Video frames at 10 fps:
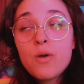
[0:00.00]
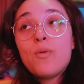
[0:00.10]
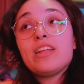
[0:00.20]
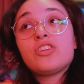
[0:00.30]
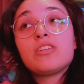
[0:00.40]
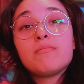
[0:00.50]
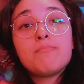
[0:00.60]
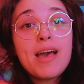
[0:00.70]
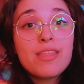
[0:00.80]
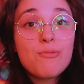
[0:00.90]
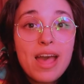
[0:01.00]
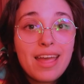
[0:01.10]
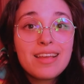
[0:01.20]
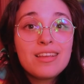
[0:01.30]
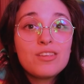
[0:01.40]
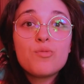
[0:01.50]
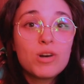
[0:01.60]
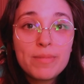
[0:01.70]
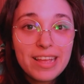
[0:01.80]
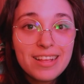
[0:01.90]
Which, by the way, you
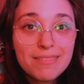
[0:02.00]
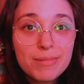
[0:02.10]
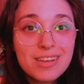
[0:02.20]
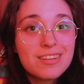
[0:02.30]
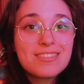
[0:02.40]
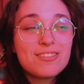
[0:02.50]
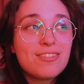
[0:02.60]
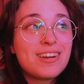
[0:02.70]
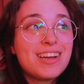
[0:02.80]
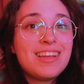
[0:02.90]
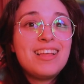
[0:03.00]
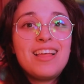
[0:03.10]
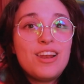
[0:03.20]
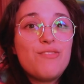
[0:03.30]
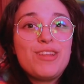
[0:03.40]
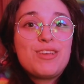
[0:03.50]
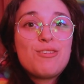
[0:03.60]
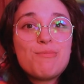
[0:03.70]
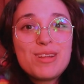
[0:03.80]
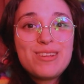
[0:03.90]
will be, because you're a lovely
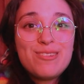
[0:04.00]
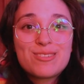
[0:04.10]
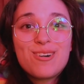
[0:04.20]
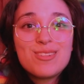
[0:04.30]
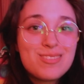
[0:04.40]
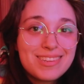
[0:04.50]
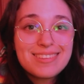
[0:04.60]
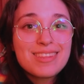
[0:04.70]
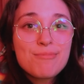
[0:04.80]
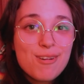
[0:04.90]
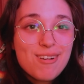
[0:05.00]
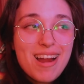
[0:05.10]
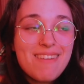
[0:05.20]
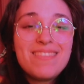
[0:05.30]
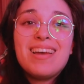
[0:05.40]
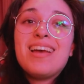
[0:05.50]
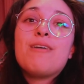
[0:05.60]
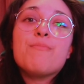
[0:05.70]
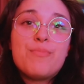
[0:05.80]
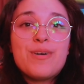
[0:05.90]
human who's got into a Disney program,
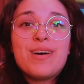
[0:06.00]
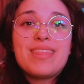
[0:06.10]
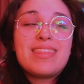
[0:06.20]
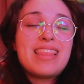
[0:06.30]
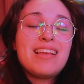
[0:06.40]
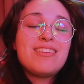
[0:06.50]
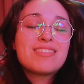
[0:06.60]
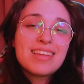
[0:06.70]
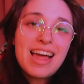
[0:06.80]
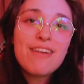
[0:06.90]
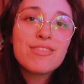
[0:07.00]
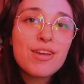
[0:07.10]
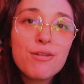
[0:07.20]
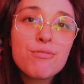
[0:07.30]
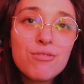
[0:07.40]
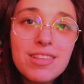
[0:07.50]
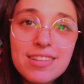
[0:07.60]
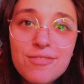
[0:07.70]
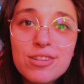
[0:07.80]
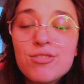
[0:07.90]
but that you still have to go through all these
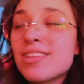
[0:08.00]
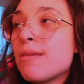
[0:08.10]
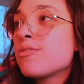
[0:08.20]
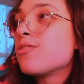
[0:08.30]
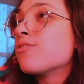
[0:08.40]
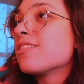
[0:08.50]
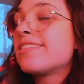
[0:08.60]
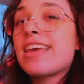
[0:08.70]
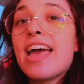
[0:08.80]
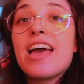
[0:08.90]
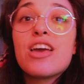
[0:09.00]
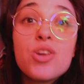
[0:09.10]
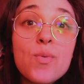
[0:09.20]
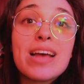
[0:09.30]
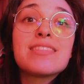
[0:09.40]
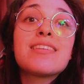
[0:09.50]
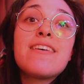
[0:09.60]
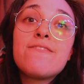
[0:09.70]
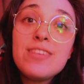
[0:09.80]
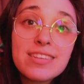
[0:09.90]
official steps in order to get a US
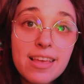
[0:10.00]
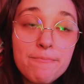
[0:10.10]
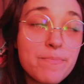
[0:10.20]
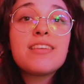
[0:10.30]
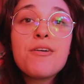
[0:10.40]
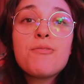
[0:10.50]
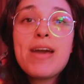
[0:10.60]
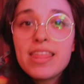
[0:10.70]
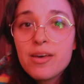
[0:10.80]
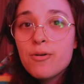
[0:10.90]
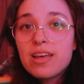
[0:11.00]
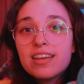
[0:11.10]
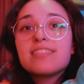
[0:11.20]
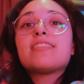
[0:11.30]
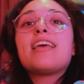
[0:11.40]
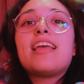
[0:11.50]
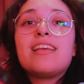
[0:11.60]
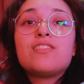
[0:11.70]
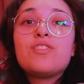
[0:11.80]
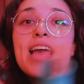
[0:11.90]
visa. So the way that works
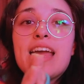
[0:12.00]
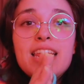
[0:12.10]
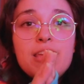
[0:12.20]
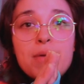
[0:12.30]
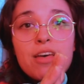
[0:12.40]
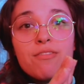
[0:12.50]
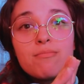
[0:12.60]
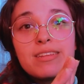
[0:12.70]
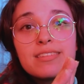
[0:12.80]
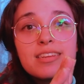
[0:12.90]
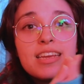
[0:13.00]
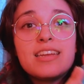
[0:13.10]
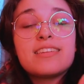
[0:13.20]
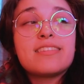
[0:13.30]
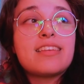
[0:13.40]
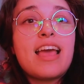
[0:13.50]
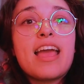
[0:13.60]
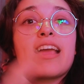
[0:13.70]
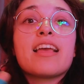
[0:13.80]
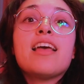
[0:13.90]
is you get an email from Disney to
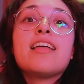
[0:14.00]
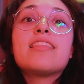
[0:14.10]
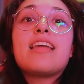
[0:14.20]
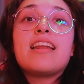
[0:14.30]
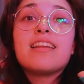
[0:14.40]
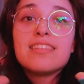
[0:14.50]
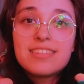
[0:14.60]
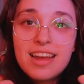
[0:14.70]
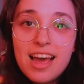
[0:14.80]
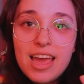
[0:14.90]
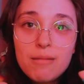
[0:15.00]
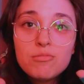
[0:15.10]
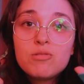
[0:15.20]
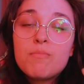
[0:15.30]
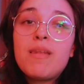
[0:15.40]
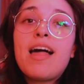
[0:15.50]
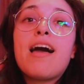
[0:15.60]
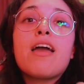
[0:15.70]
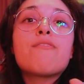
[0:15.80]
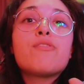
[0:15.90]
say that it is time to
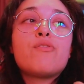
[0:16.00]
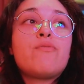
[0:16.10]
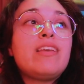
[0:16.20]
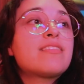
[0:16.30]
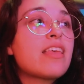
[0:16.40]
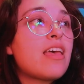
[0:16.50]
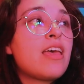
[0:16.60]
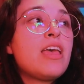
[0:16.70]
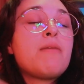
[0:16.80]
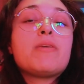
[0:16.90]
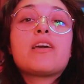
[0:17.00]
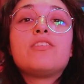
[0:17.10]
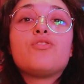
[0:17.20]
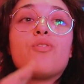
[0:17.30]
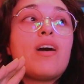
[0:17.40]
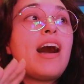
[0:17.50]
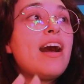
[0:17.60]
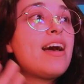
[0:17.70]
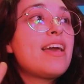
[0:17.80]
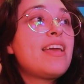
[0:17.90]
apply for your visa because your
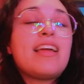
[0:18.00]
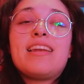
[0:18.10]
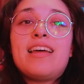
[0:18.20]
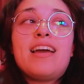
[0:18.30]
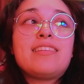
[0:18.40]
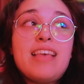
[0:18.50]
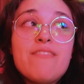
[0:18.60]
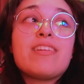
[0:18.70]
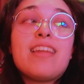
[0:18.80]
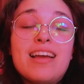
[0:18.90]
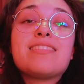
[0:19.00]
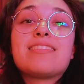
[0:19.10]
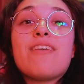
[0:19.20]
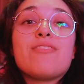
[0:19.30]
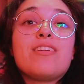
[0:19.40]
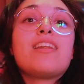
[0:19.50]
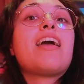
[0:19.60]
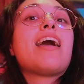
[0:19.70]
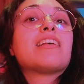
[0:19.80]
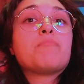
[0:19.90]
I-797
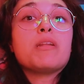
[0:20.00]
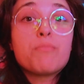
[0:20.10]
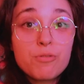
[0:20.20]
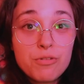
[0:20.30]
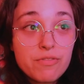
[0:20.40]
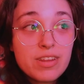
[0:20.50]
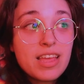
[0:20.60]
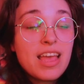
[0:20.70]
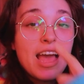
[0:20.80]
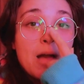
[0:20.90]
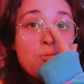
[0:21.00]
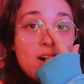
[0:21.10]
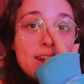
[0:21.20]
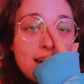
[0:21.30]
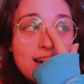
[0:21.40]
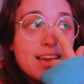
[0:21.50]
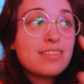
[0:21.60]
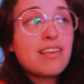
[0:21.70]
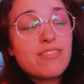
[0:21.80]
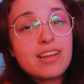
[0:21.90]
has been approved. And what an
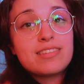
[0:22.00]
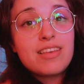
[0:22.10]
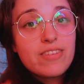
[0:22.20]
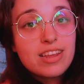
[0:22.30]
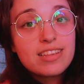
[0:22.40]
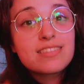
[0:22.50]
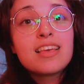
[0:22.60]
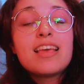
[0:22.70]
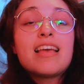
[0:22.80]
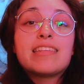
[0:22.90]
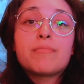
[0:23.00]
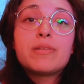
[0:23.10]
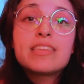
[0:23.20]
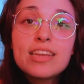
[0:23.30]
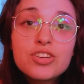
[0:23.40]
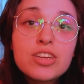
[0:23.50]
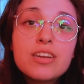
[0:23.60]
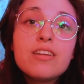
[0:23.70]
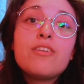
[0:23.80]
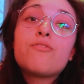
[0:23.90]
I-797 is a
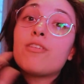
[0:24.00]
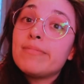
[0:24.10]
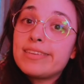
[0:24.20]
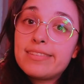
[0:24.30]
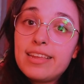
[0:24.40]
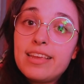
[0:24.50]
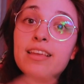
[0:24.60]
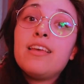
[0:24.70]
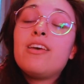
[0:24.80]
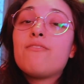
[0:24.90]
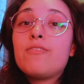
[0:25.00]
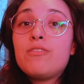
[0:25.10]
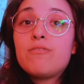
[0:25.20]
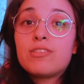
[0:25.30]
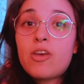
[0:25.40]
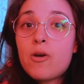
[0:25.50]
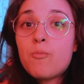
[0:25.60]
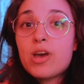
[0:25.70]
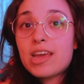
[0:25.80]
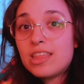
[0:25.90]
petition from Disney for you to go and
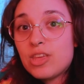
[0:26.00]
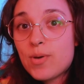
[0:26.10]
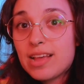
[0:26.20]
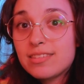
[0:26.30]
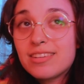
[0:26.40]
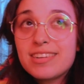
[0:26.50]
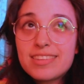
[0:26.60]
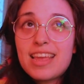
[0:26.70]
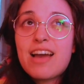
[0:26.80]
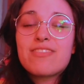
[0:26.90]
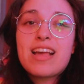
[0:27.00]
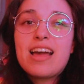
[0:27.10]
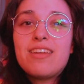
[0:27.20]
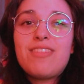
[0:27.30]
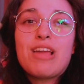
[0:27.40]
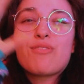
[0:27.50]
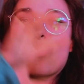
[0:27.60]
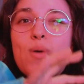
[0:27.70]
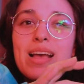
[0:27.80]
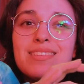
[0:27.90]
work in the US. So Disney have to kind of like
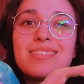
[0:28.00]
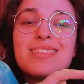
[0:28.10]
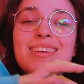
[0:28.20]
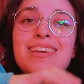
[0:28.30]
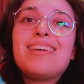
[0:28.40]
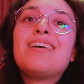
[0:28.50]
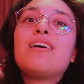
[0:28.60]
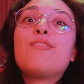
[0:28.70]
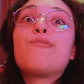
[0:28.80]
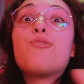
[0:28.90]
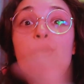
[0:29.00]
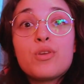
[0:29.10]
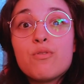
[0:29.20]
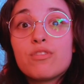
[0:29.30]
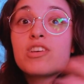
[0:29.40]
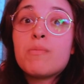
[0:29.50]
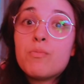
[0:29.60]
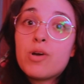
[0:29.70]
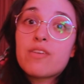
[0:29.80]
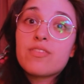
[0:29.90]
request for you to come
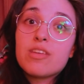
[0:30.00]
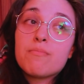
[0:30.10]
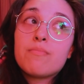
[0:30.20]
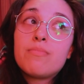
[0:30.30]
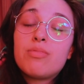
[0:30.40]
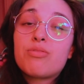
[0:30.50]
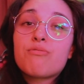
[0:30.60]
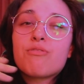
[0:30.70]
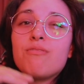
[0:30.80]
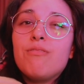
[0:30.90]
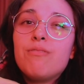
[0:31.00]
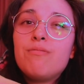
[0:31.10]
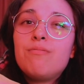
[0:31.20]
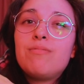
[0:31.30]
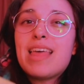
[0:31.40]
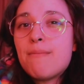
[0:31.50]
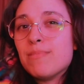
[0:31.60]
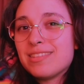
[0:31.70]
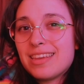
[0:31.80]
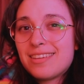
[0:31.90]
and work for them through the
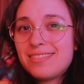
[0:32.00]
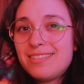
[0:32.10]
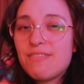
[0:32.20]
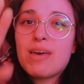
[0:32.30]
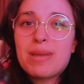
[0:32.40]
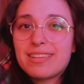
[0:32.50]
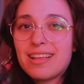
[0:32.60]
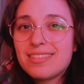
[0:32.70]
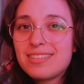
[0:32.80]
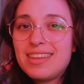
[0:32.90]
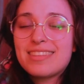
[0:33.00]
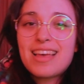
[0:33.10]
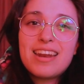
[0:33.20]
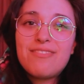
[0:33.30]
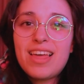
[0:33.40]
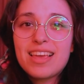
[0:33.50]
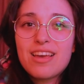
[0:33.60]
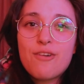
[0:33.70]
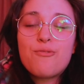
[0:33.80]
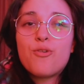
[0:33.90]
embassy, if that makes sense. It's kind of like
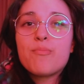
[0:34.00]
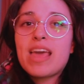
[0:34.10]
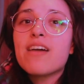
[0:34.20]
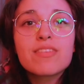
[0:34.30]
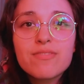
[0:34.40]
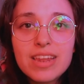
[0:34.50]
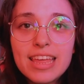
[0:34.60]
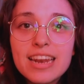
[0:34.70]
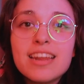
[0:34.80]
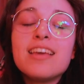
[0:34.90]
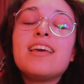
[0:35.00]
a form they have to fill in